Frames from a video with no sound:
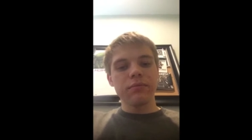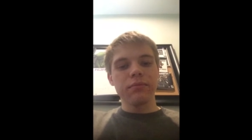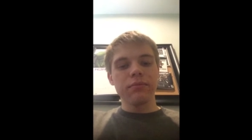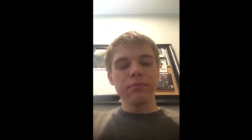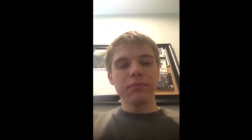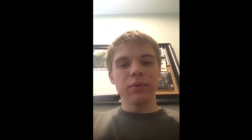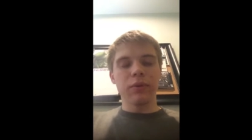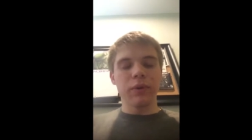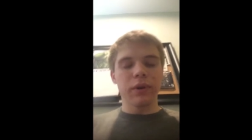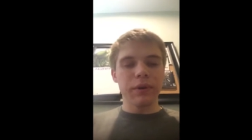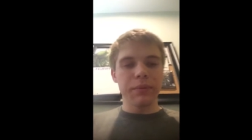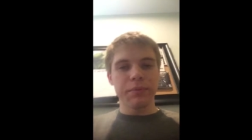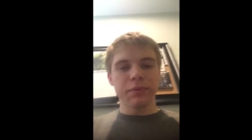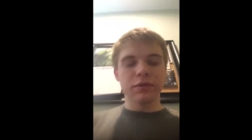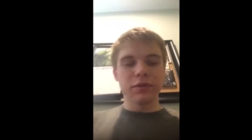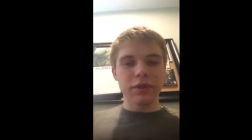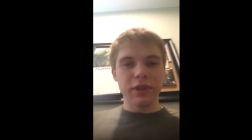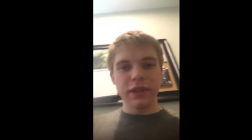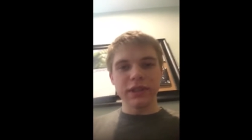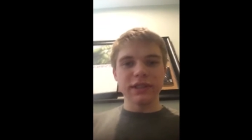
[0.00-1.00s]
But what he
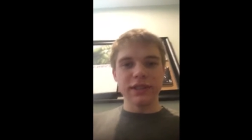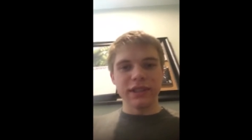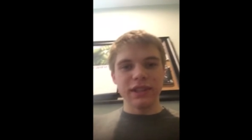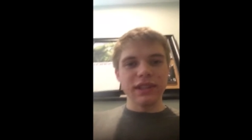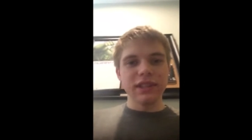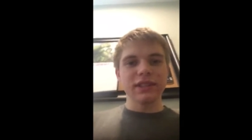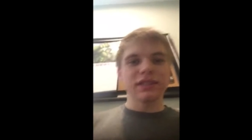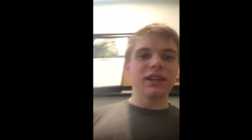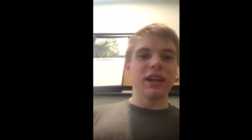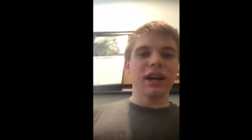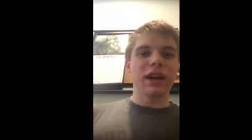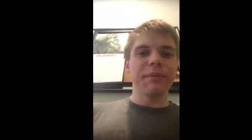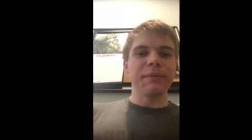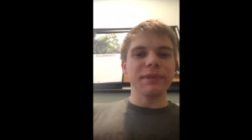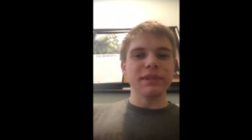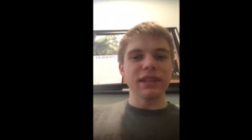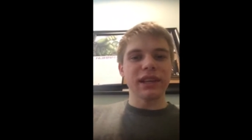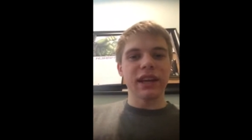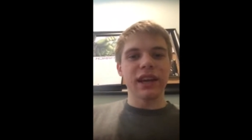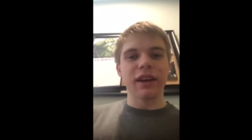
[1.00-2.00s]
portrays this time
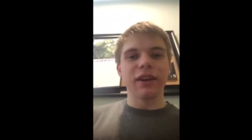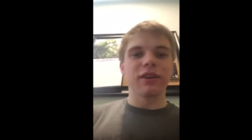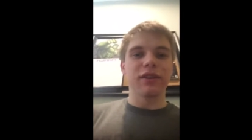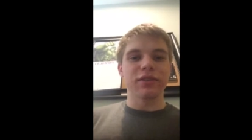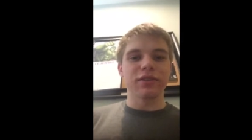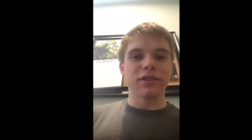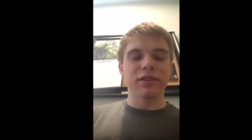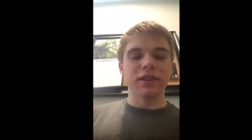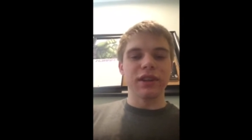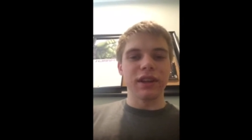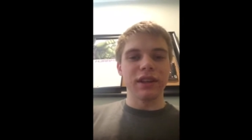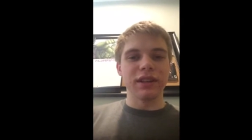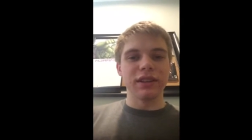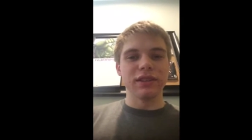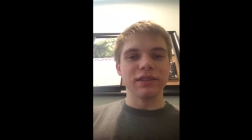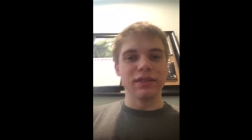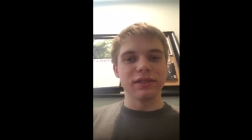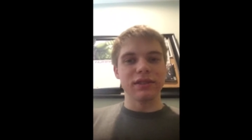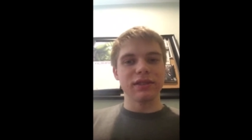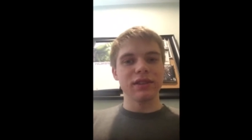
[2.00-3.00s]
is a character that
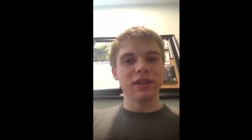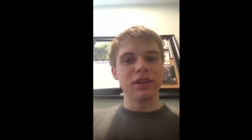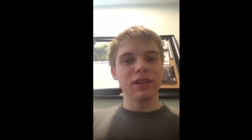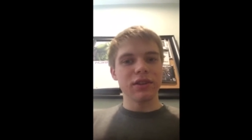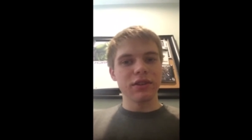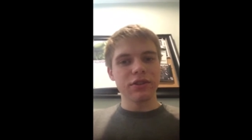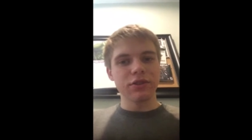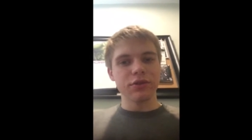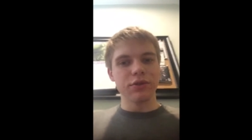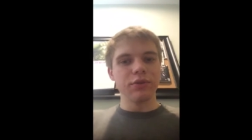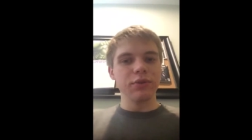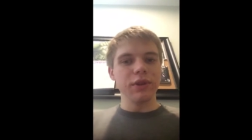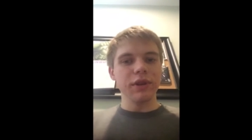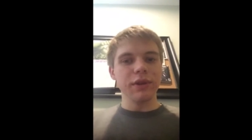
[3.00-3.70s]
is truly